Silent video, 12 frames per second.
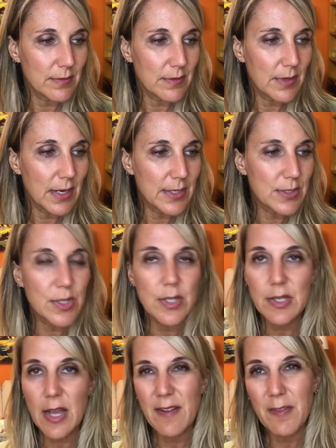it's
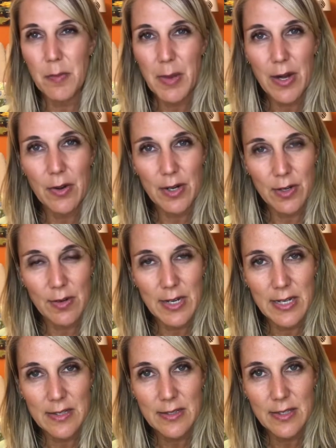just kind of a better
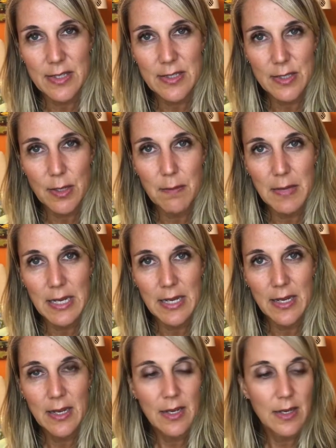ingredients list to me.
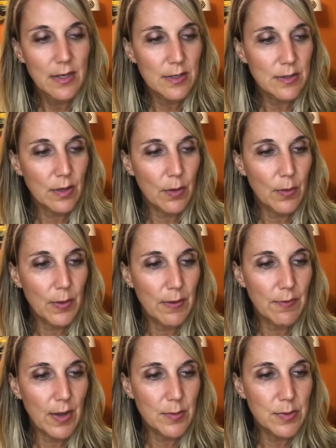So
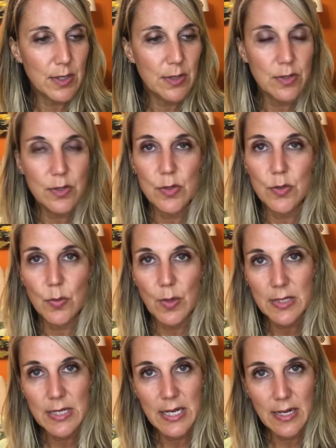if I was going to choose
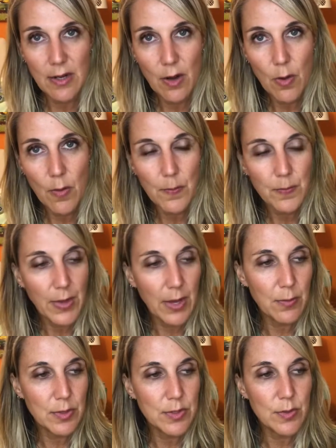one to eat at home, I
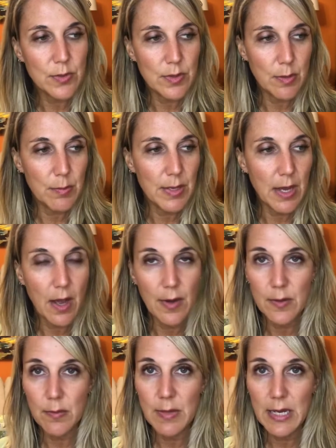would choose the
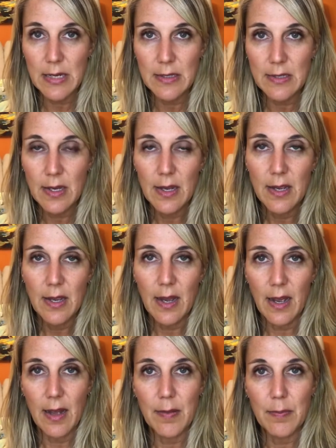Beyond Meat.
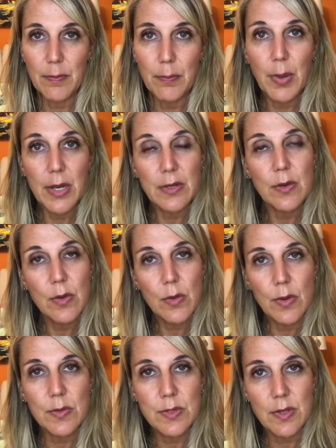But
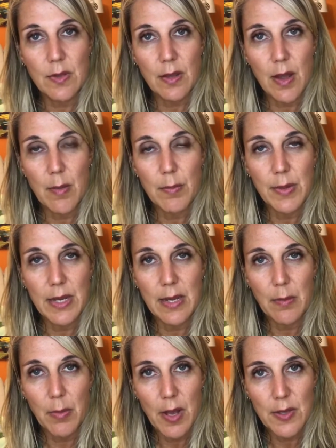kudos to the company
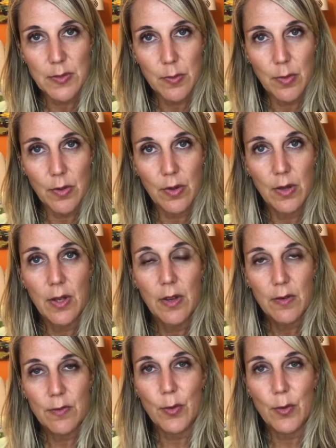Impossible for